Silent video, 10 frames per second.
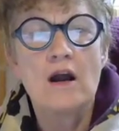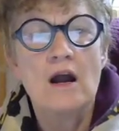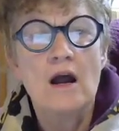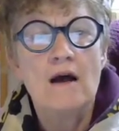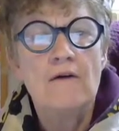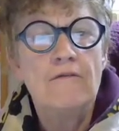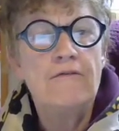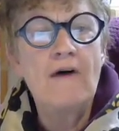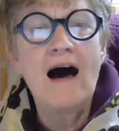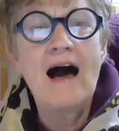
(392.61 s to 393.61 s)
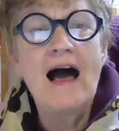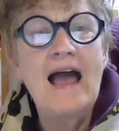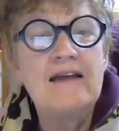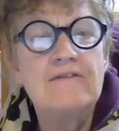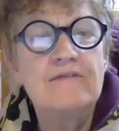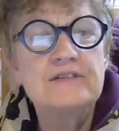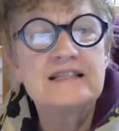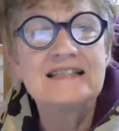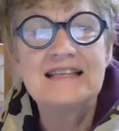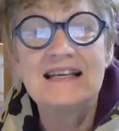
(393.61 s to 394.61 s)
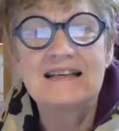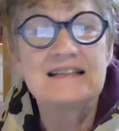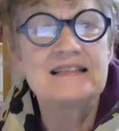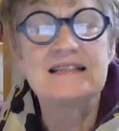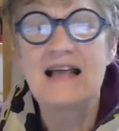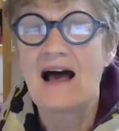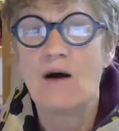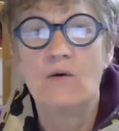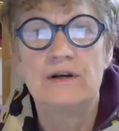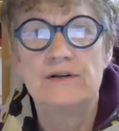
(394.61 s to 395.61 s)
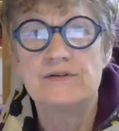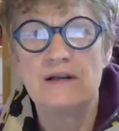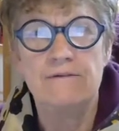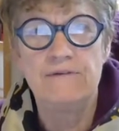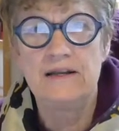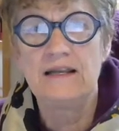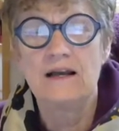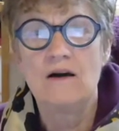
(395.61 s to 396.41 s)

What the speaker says: 5, 6 hours of video.